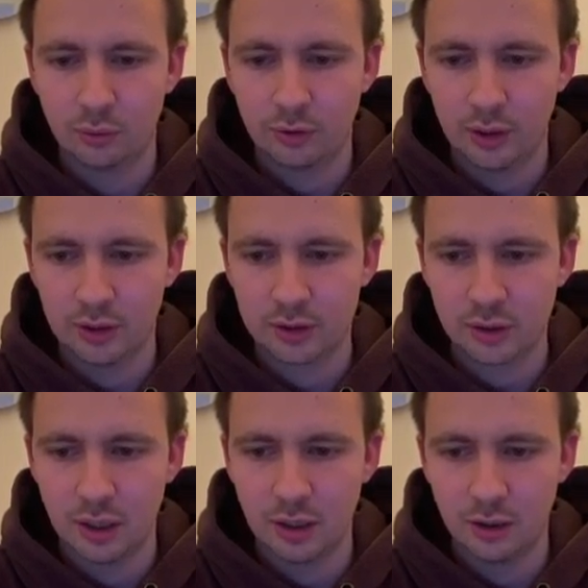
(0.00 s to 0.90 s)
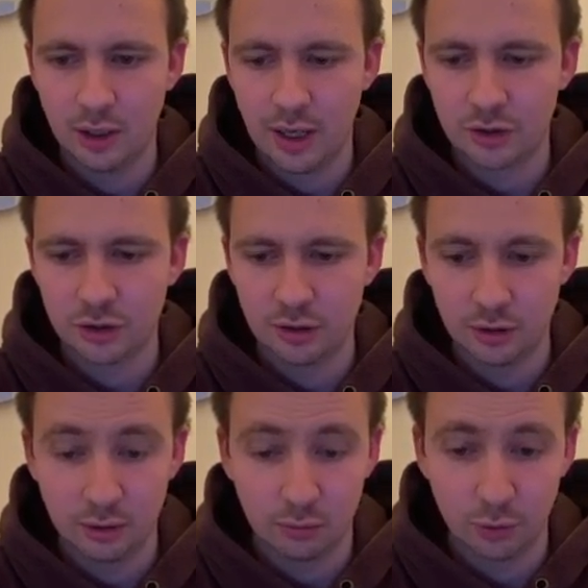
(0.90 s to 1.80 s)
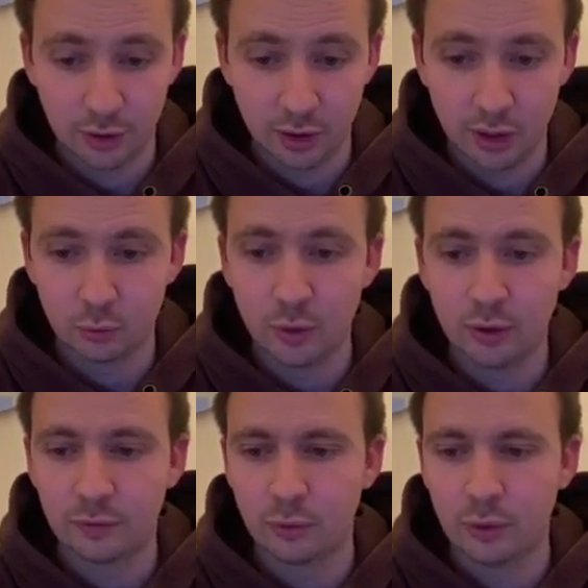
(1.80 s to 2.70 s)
things are actually working out well for